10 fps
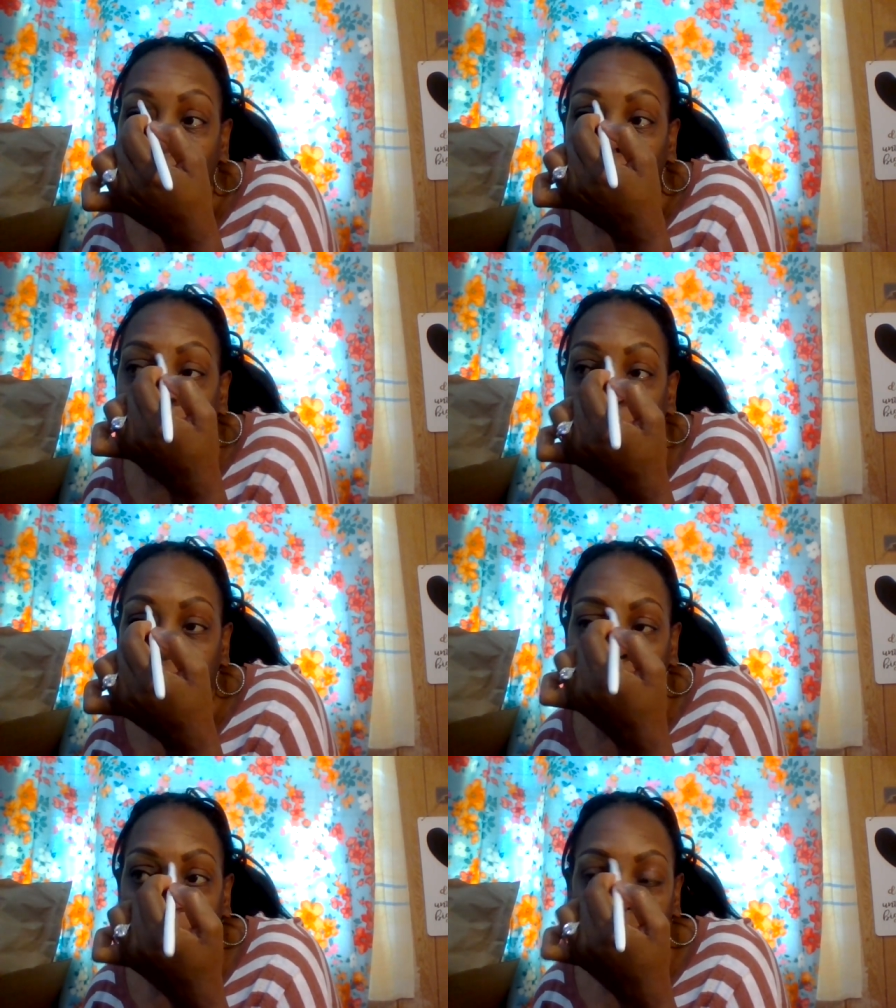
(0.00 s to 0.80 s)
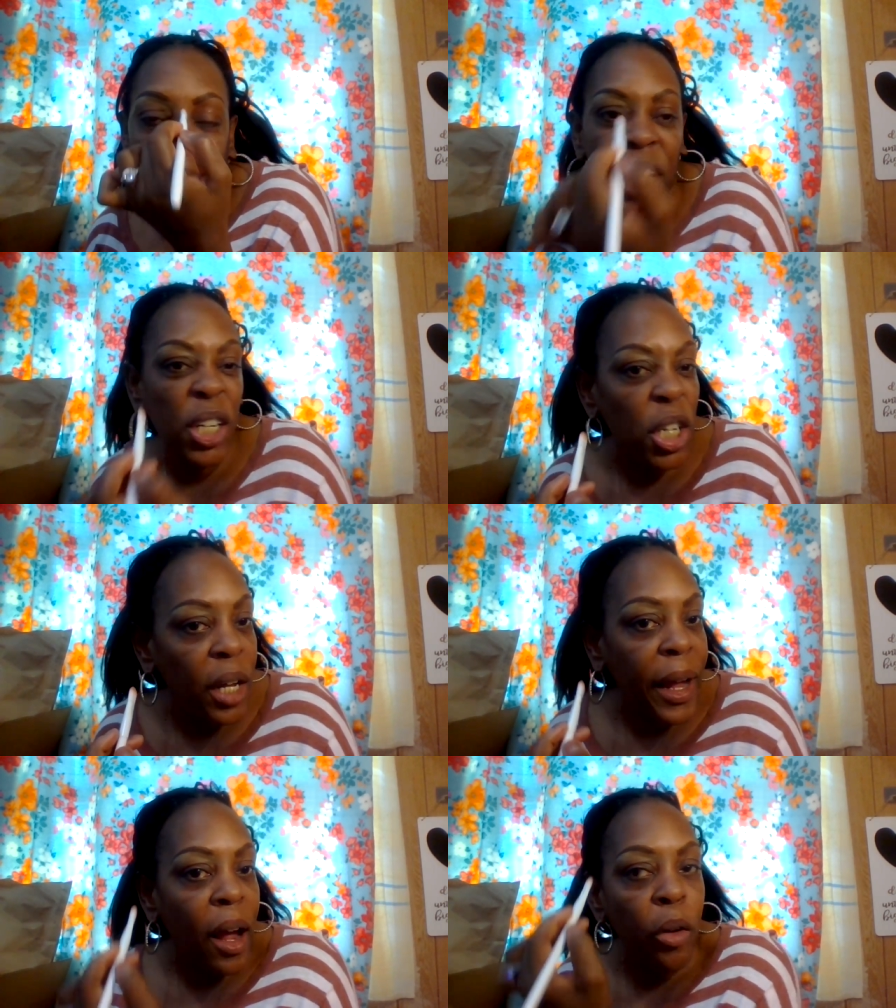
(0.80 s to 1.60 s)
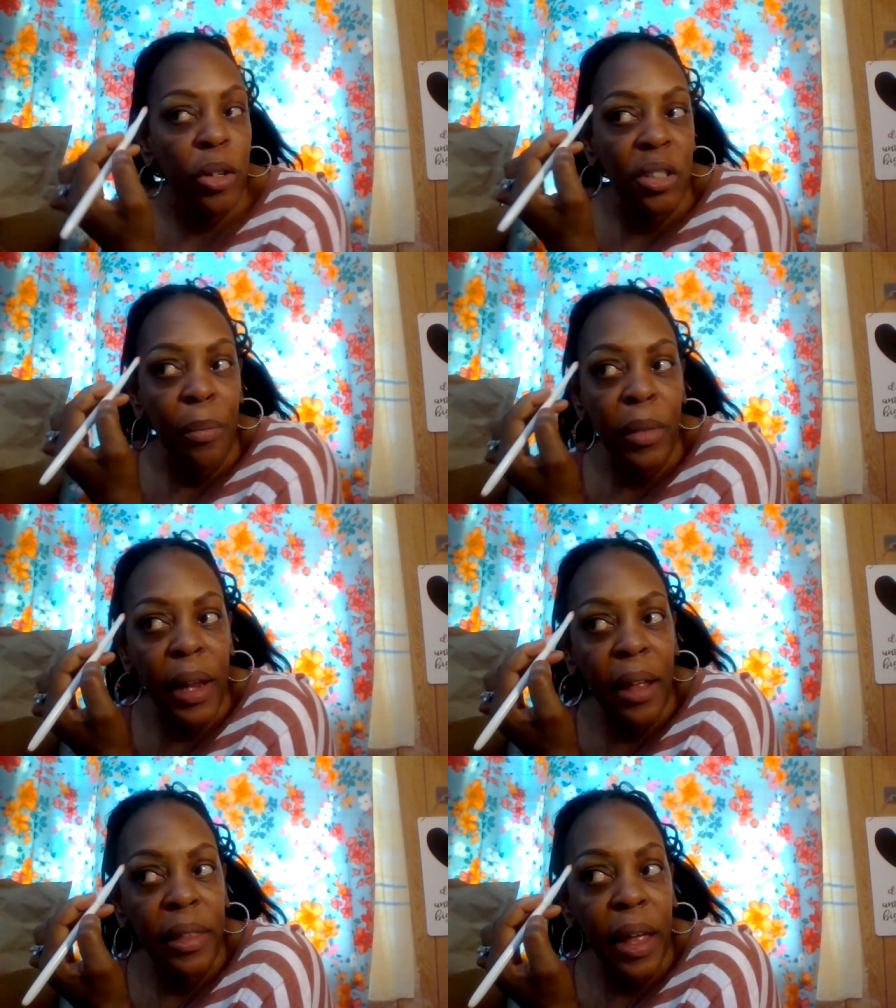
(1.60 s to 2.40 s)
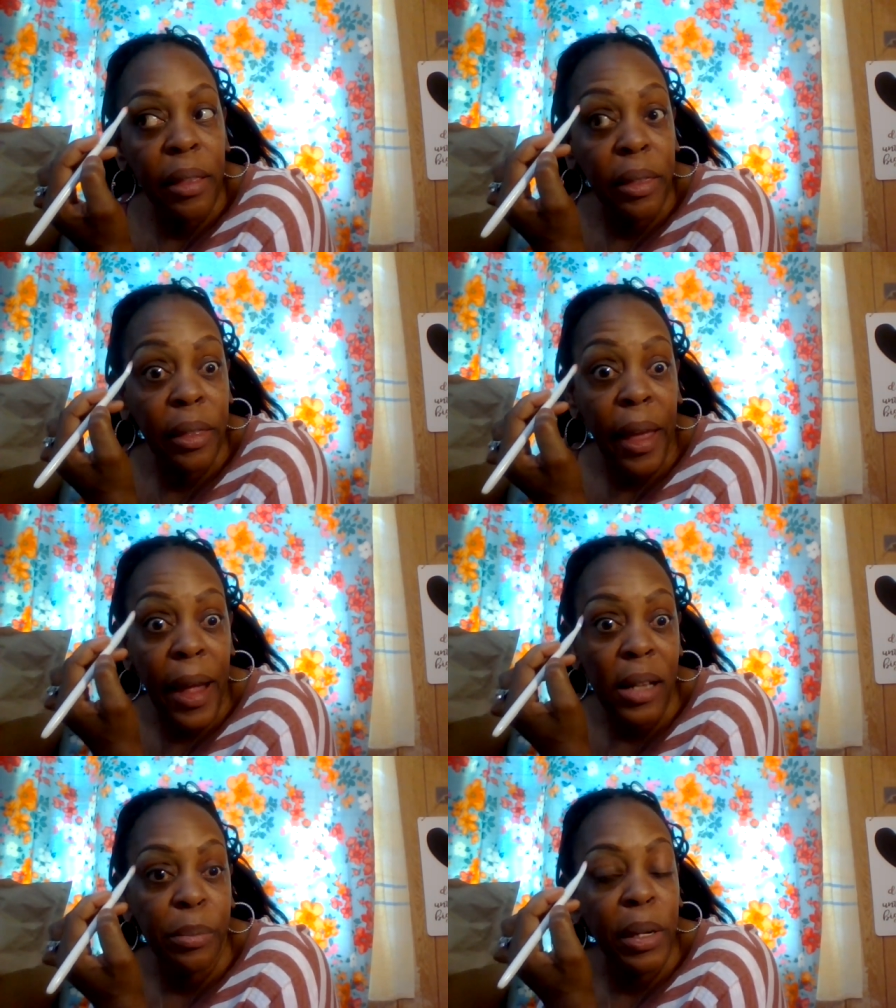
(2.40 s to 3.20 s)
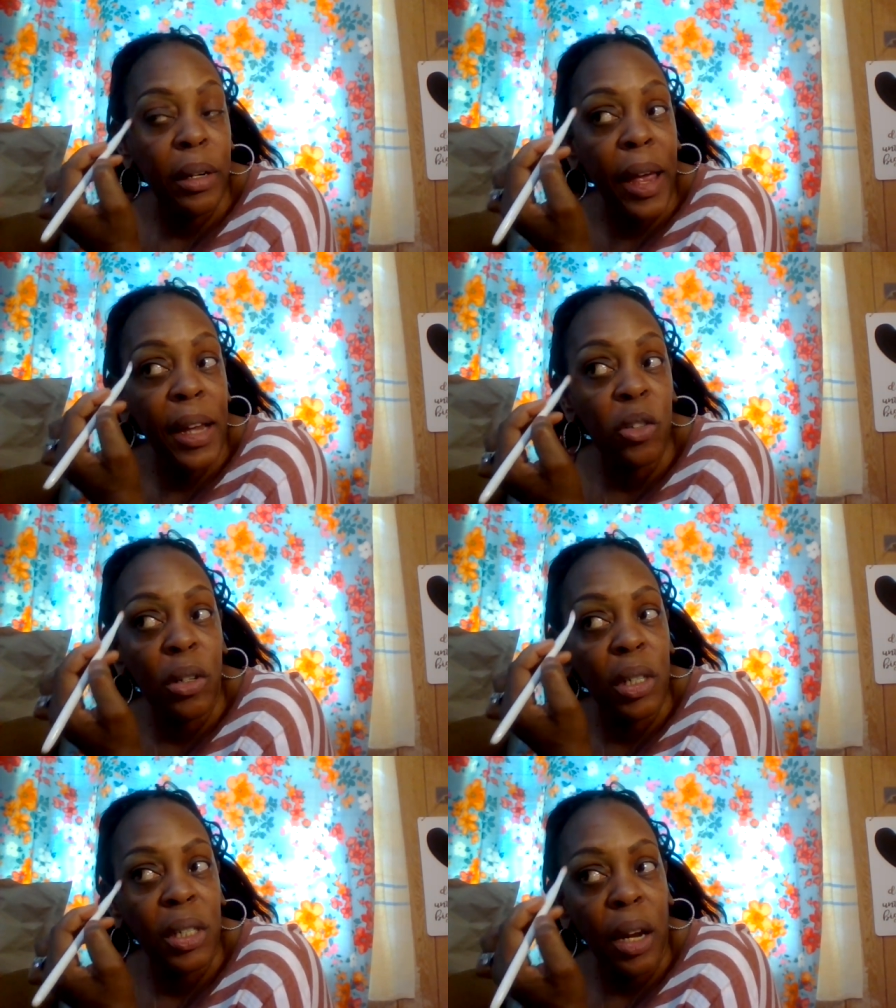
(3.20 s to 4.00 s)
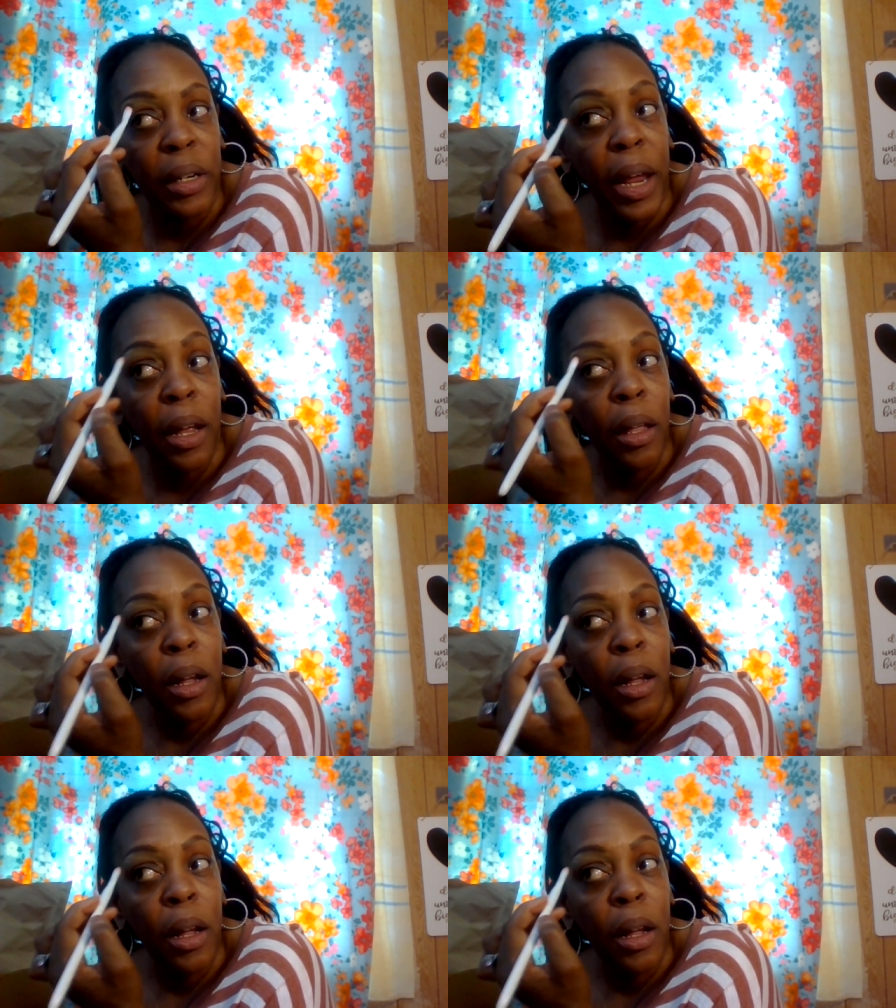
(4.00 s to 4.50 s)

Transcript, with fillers: having a nice like cookout or something like that that'd be nice on a sunday